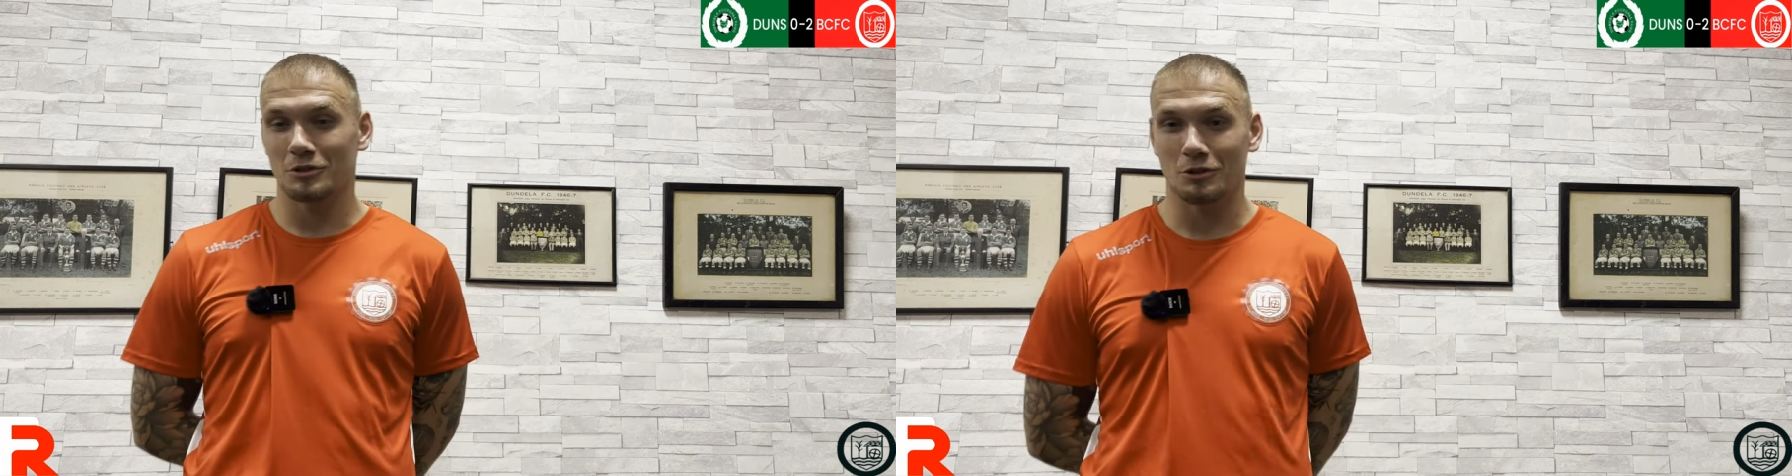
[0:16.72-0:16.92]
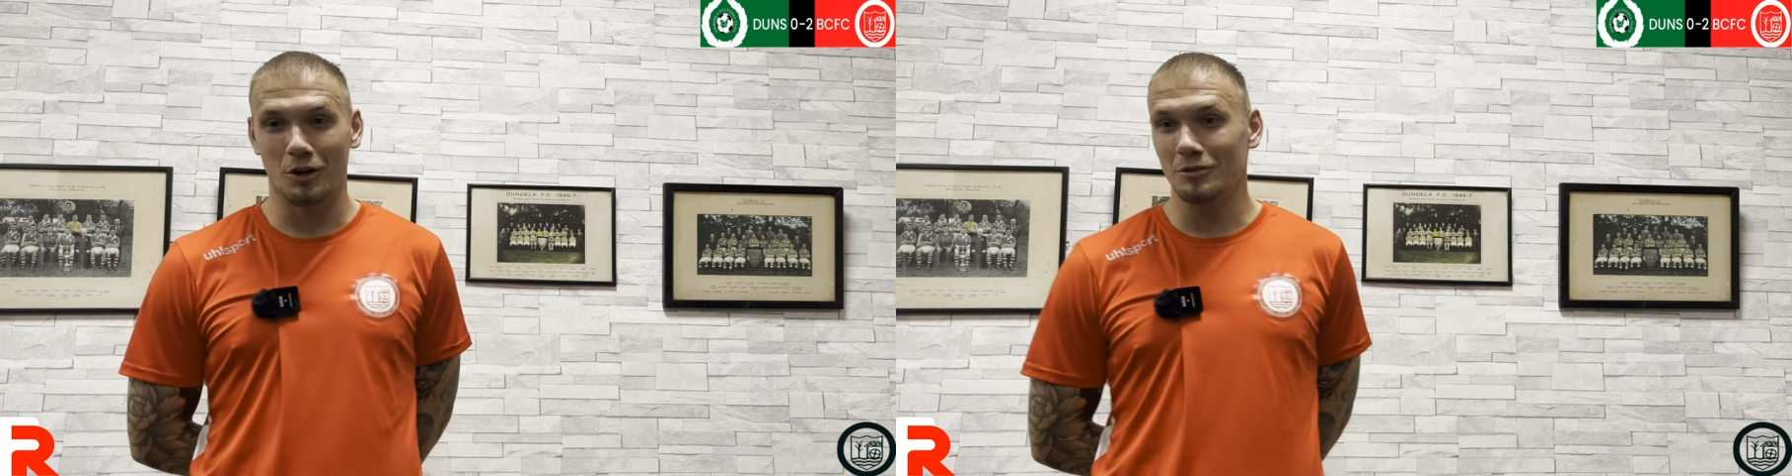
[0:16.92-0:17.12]

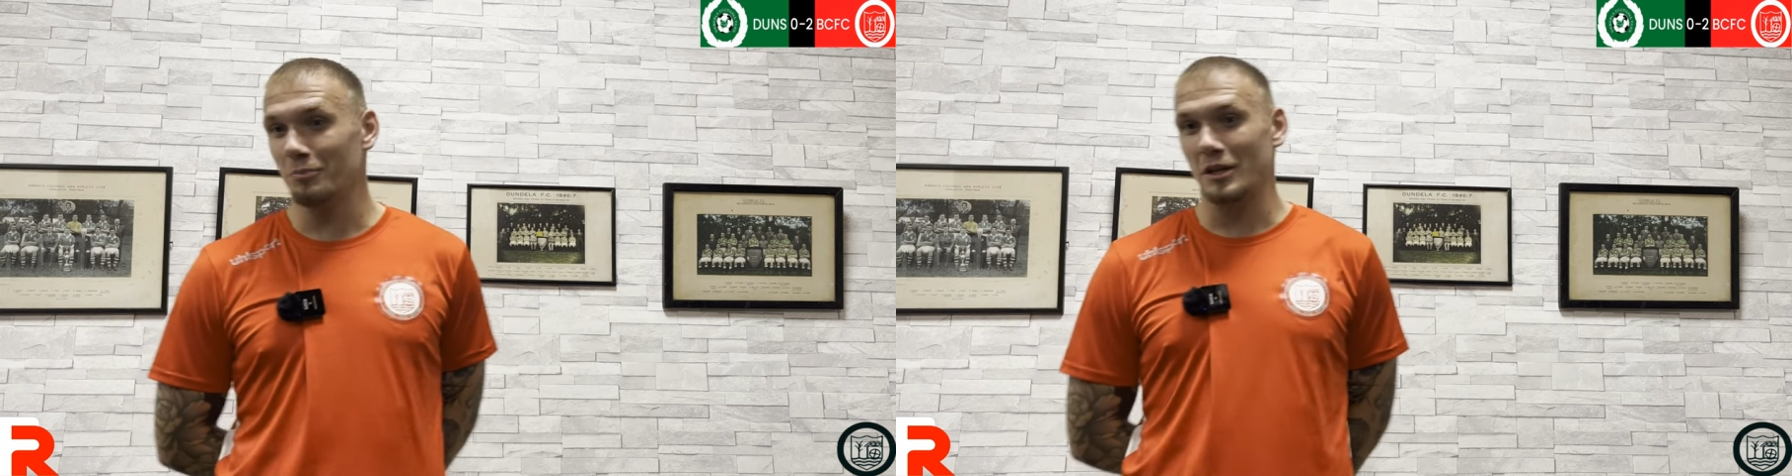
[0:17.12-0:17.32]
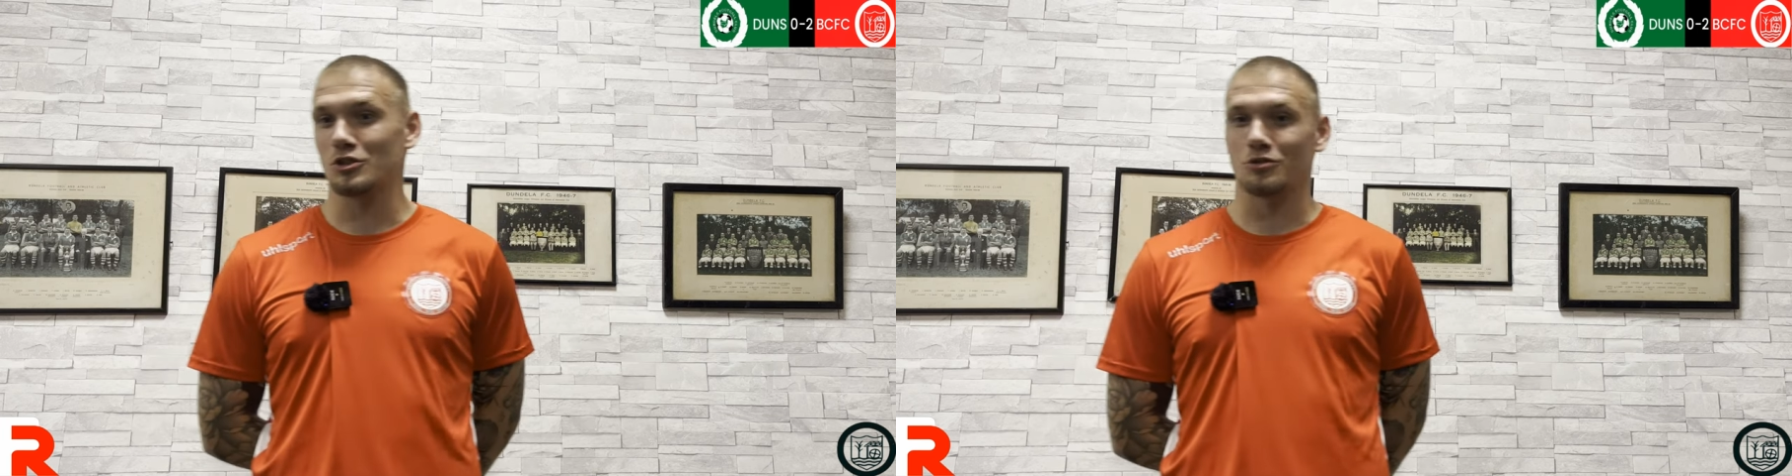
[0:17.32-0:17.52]

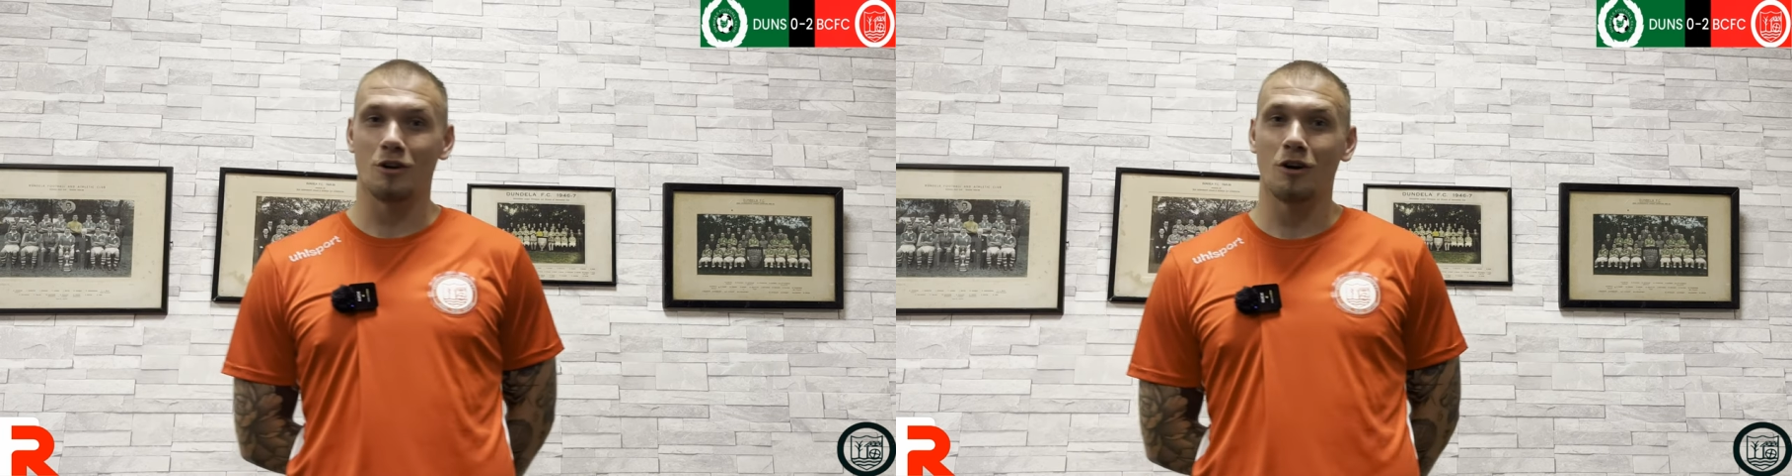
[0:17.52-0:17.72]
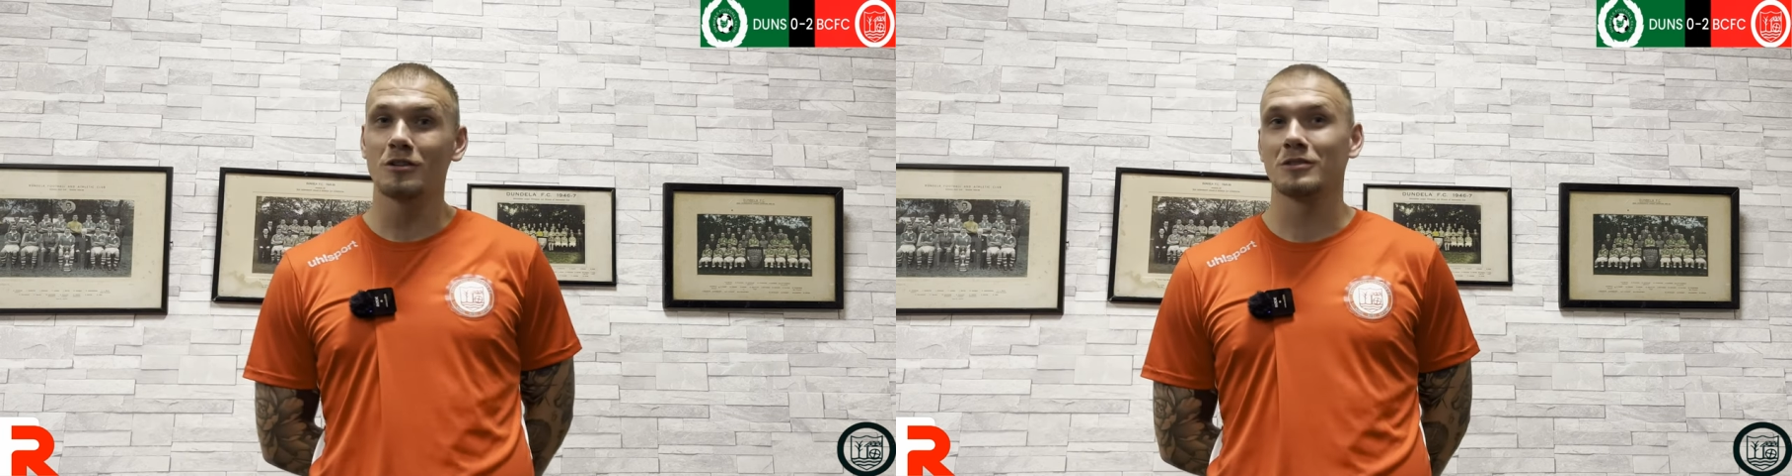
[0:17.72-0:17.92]
and be
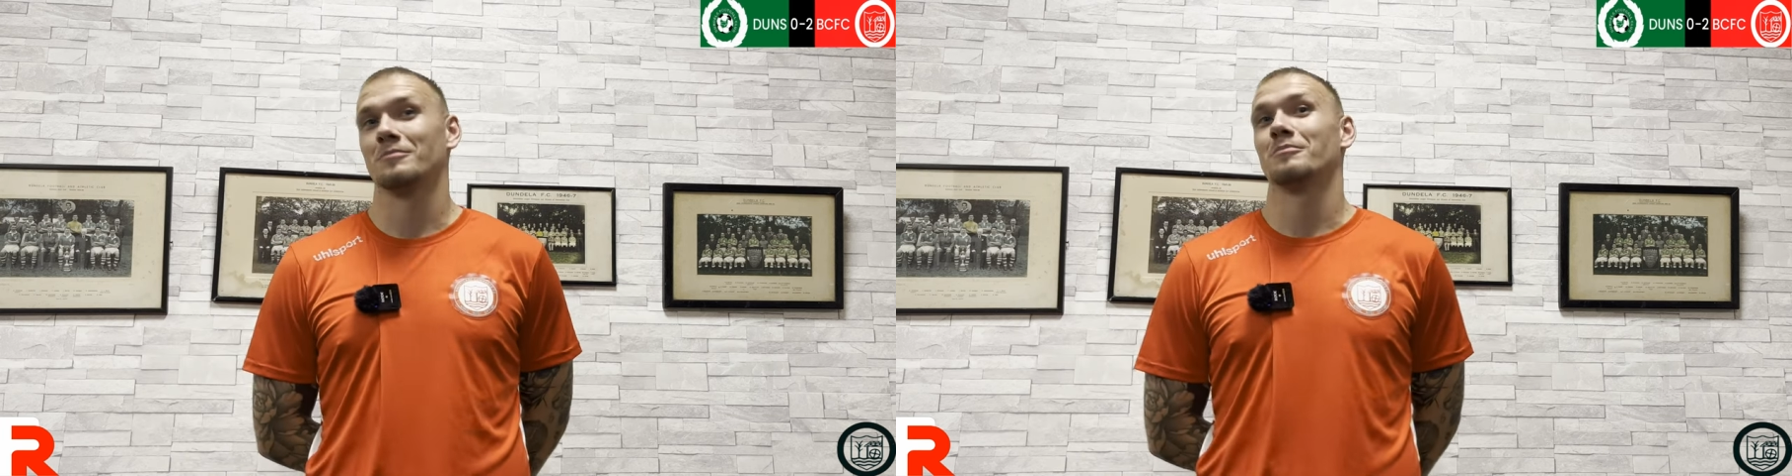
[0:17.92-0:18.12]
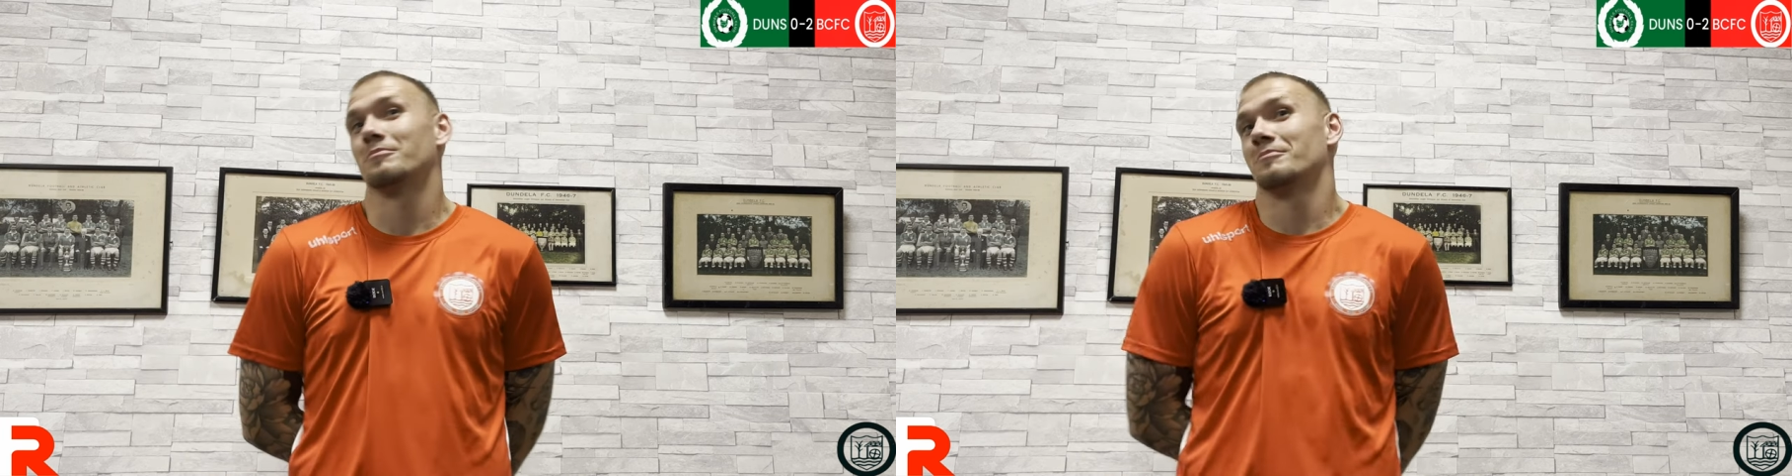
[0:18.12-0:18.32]

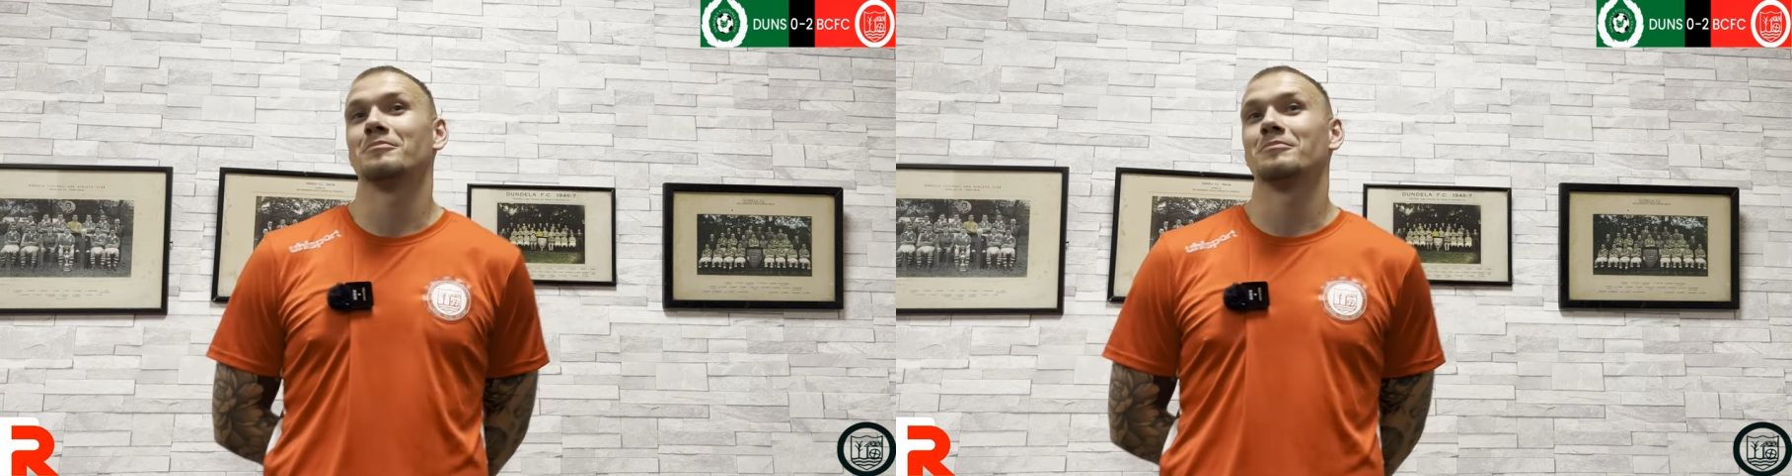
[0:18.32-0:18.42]
strong,